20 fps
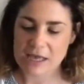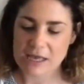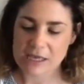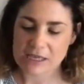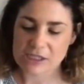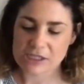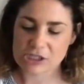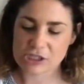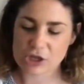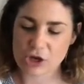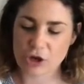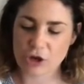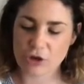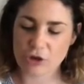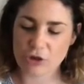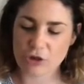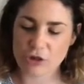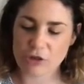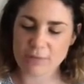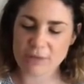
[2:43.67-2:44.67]
So
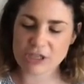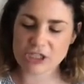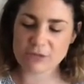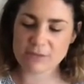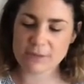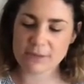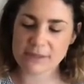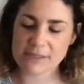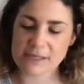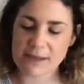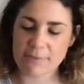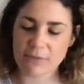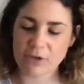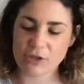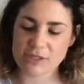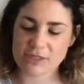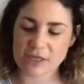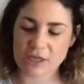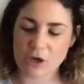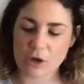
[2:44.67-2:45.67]
the measurements I'm
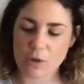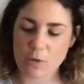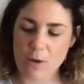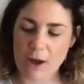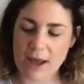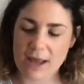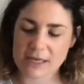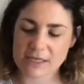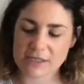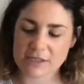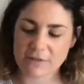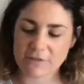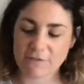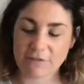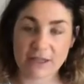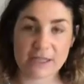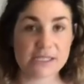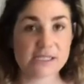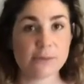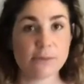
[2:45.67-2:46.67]
using are quite
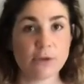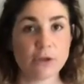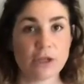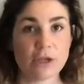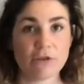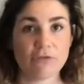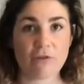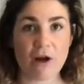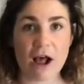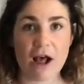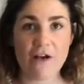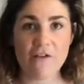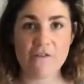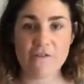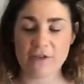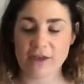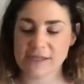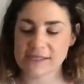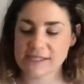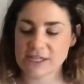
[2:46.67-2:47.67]
flexible and
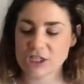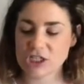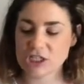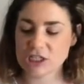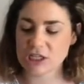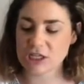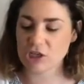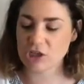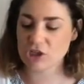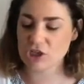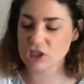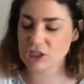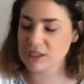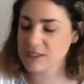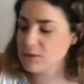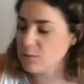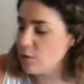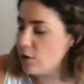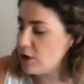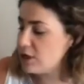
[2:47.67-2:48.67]
rough. Essentially, you
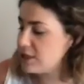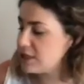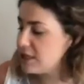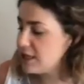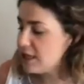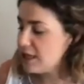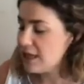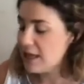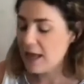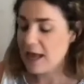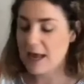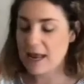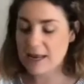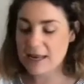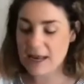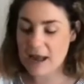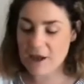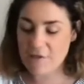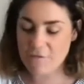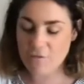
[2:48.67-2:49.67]
just want
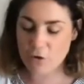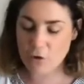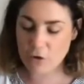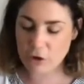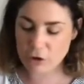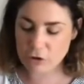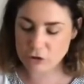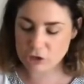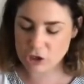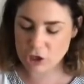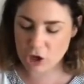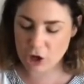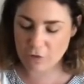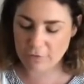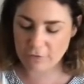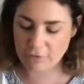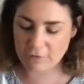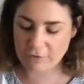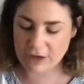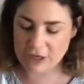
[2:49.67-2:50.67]
enough oil to
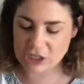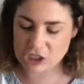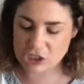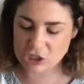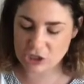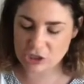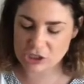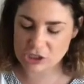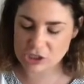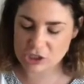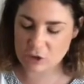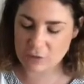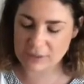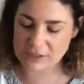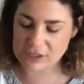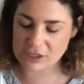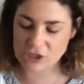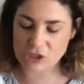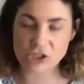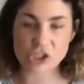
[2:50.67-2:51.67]
coffee ratio so
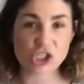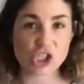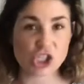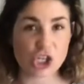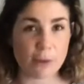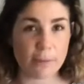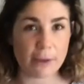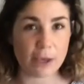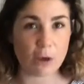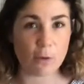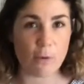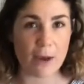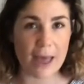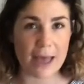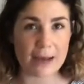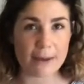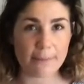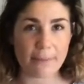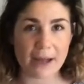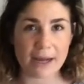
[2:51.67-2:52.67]
it's not sopping
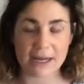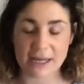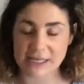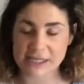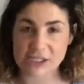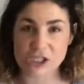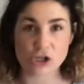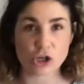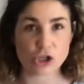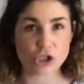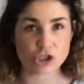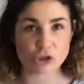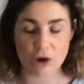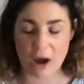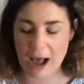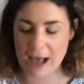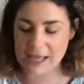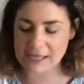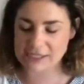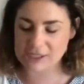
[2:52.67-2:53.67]
wet, but it's not
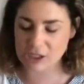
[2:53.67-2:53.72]
dry.